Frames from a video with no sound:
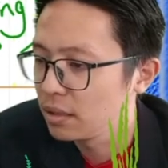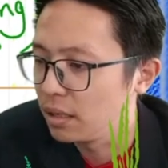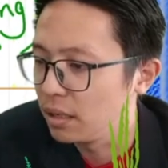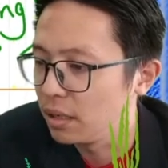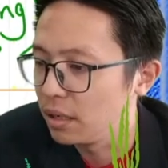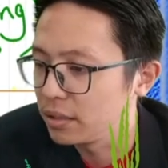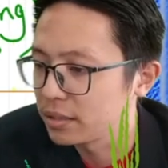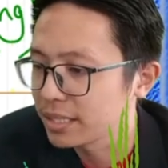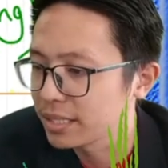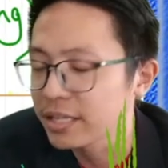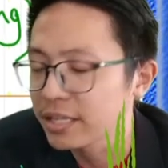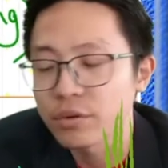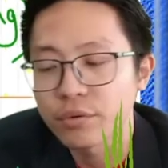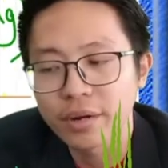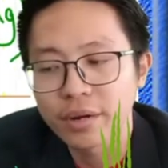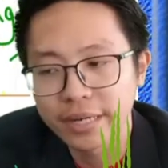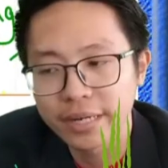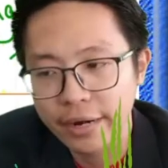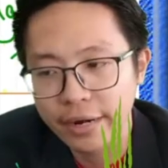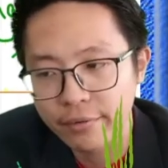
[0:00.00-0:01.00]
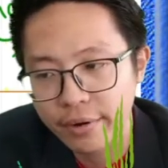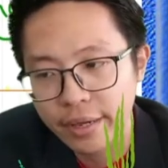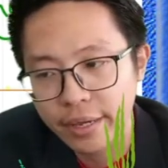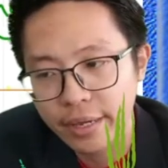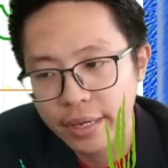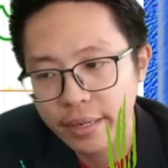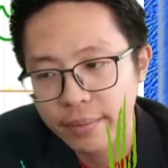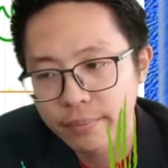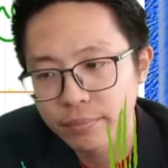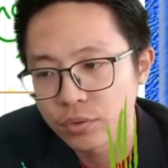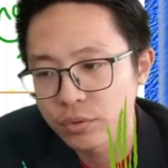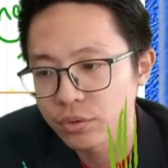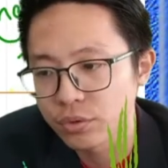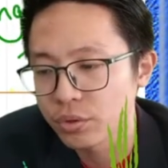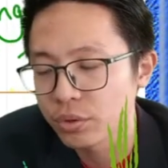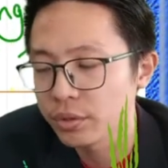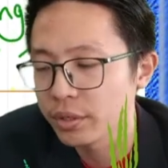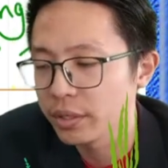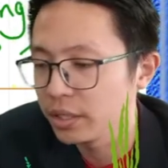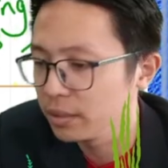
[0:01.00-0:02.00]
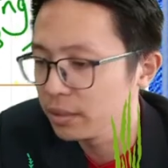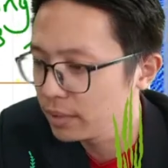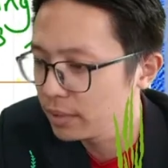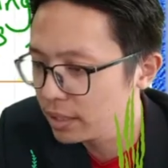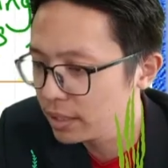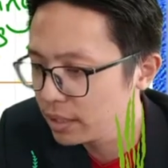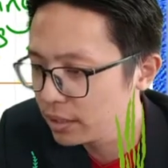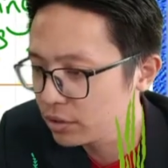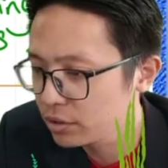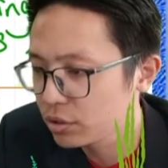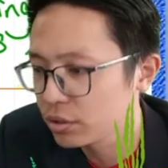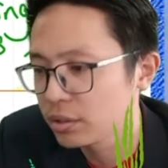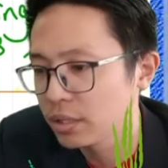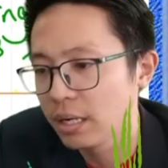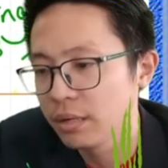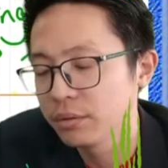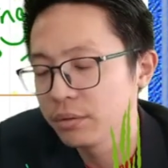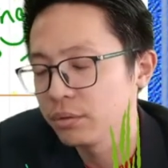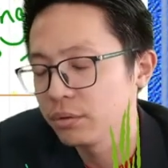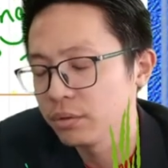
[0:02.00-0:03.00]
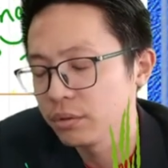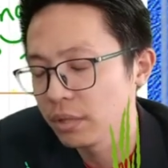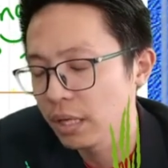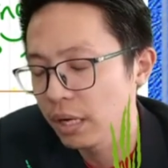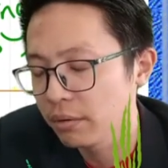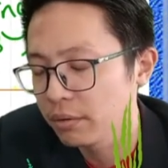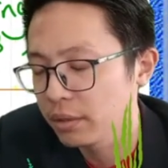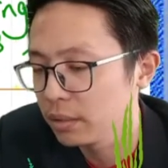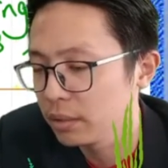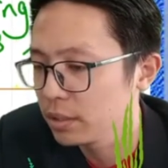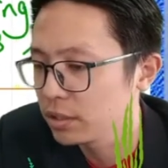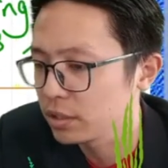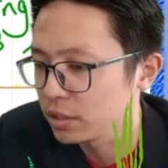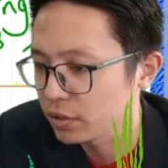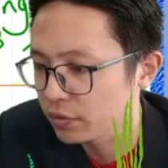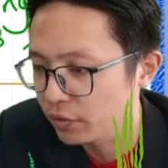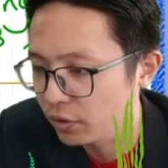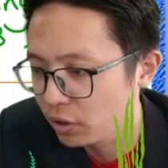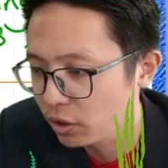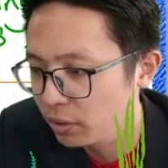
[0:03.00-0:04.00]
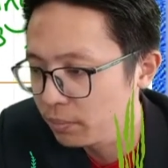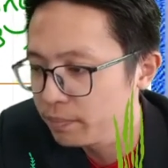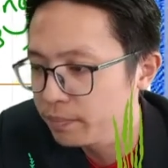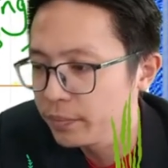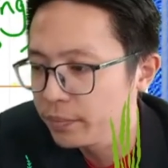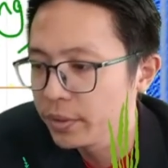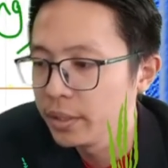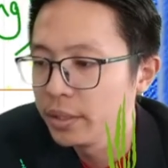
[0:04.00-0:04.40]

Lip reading: sketch a ray diagram to show the image, how the image is formed,